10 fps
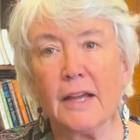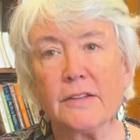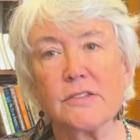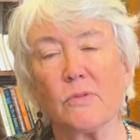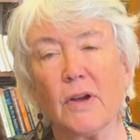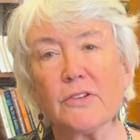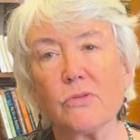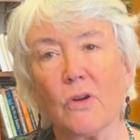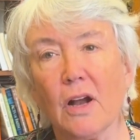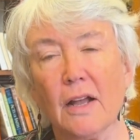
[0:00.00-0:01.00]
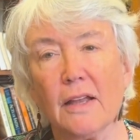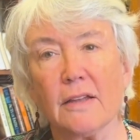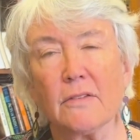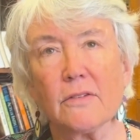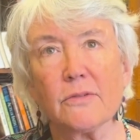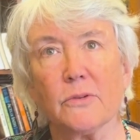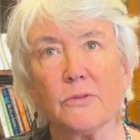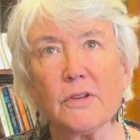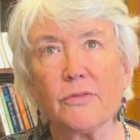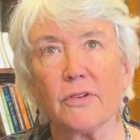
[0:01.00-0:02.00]
And so I try, and through
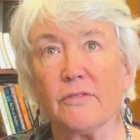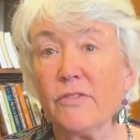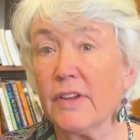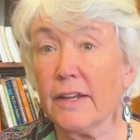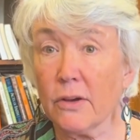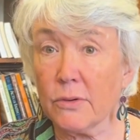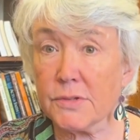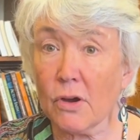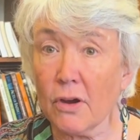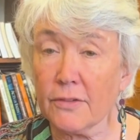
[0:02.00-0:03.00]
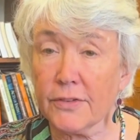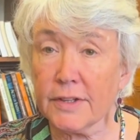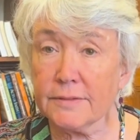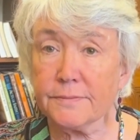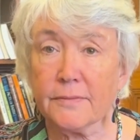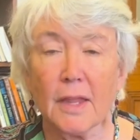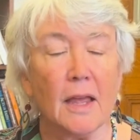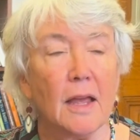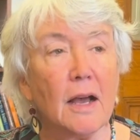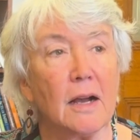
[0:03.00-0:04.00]
different videos
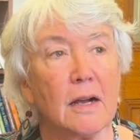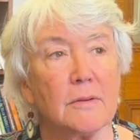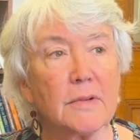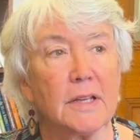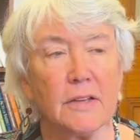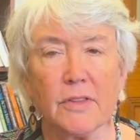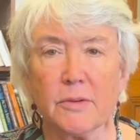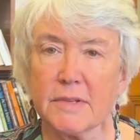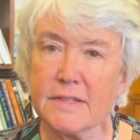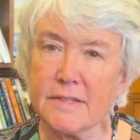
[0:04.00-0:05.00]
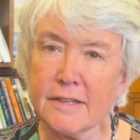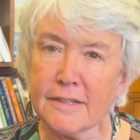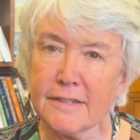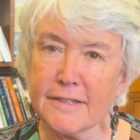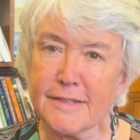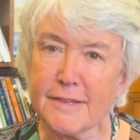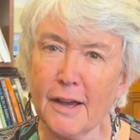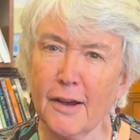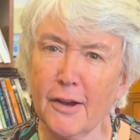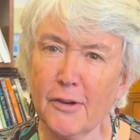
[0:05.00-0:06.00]
often, give them a sense
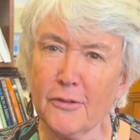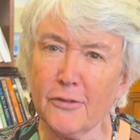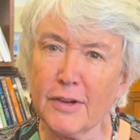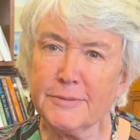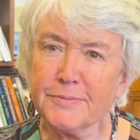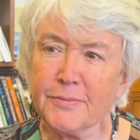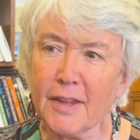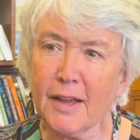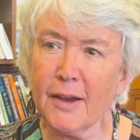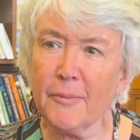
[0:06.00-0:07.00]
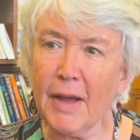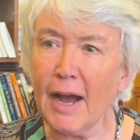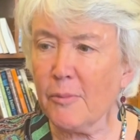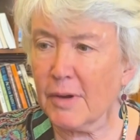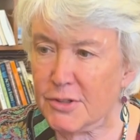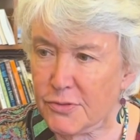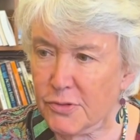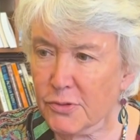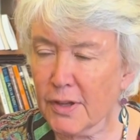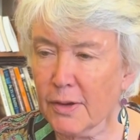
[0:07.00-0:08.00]
of how much
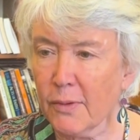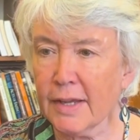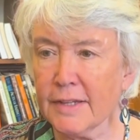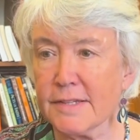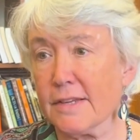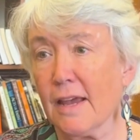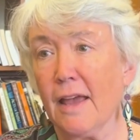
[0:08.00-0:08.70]
food they waste.